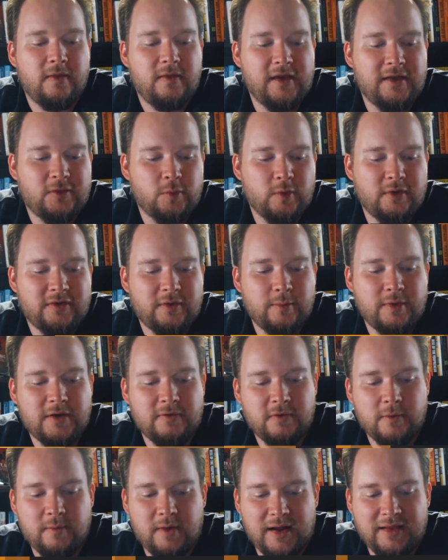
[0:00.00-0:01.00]
This was a bit
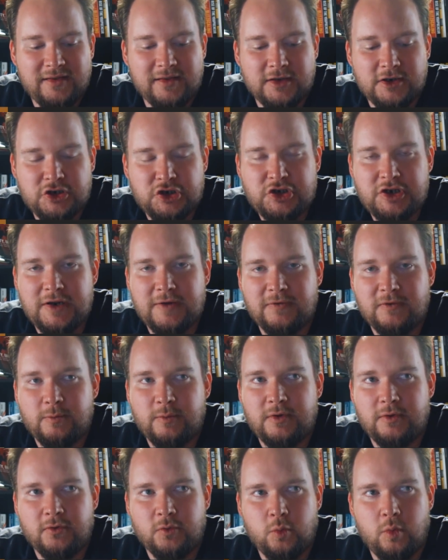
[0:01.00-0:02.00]
of a mindset shift,
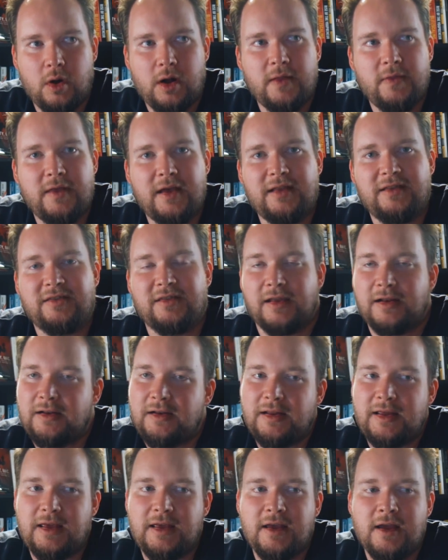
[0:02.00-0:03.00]
but it was one that
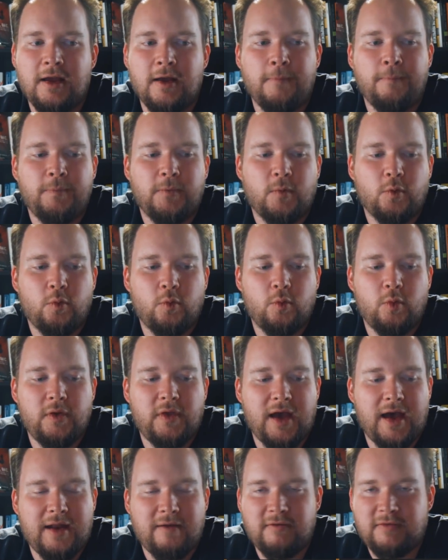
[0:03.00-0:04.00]
suddenly,
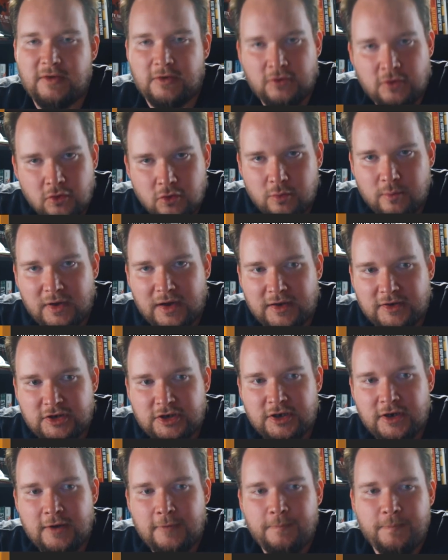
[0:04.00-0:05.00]
without having to do
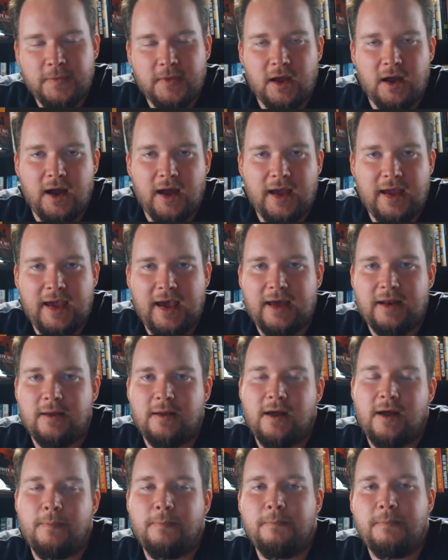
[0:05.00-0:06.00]
much, I had
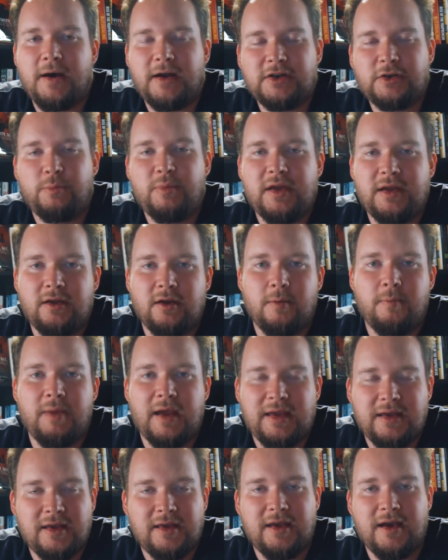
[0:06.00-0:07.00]
a much bigger
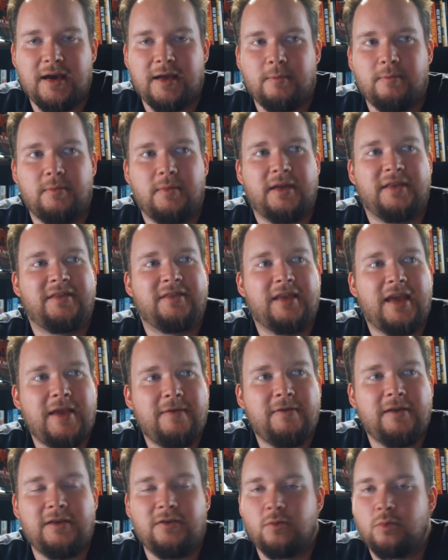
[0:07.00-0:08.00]
bank account. My
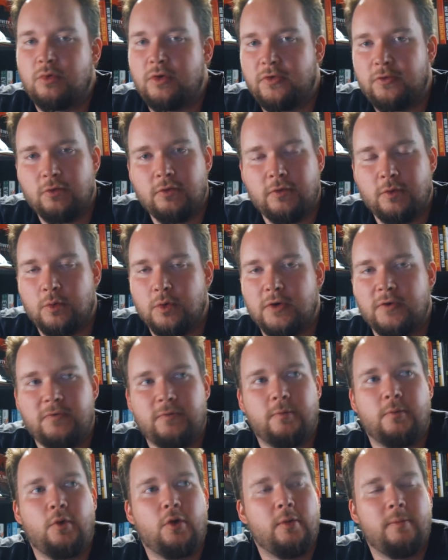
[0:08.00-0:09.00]
savings were through the
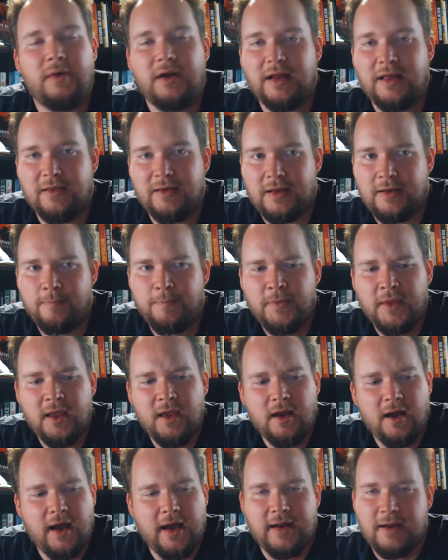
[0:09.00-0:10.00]
roof, more money than
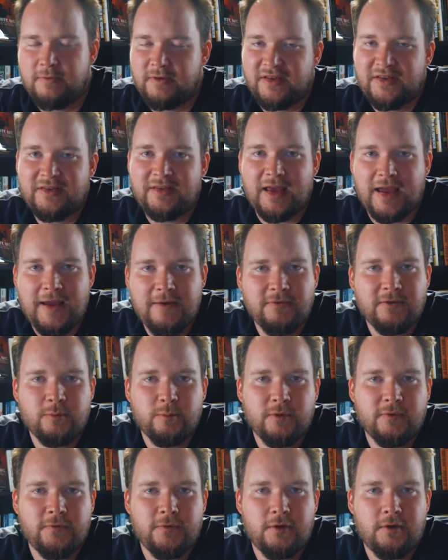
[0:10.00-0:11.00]
I'd ever saved
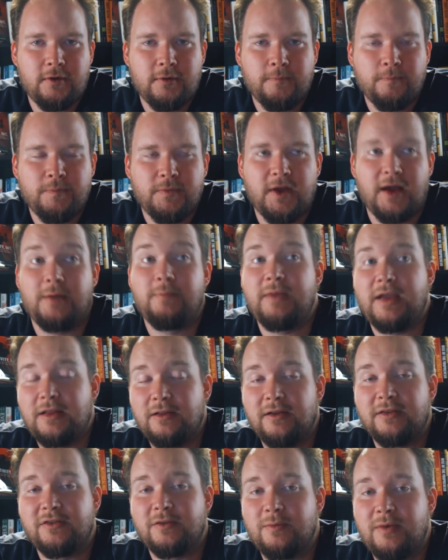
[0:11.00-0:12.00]
before. I'd made
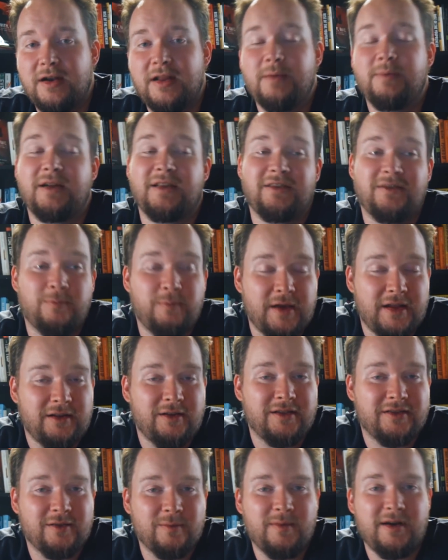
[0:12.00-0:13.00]
lots of money, but I'd spent
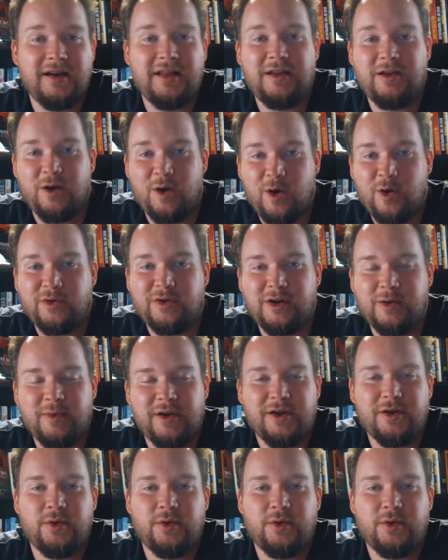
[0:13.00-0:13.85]
lots of money earlier in my